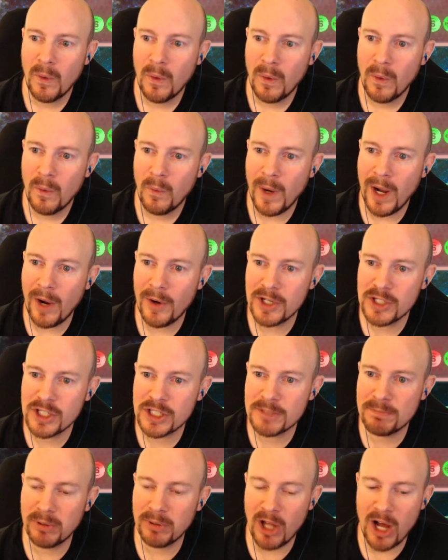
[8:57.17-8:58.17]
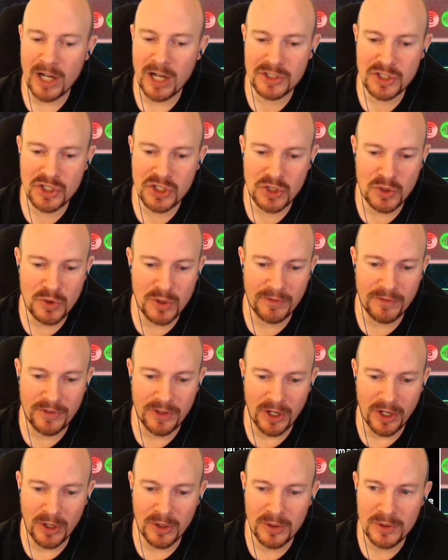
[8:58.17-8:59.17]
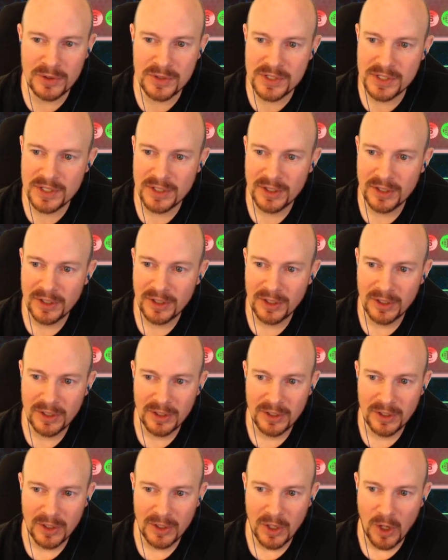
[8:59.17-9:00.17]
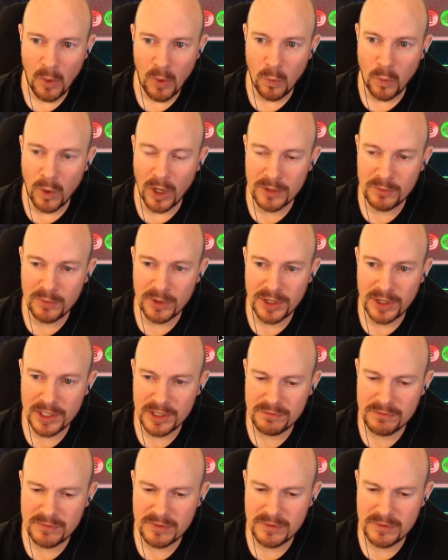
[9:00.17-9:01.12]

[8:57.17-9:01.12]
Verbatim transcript: Wow, he just blocked two of those. One with a...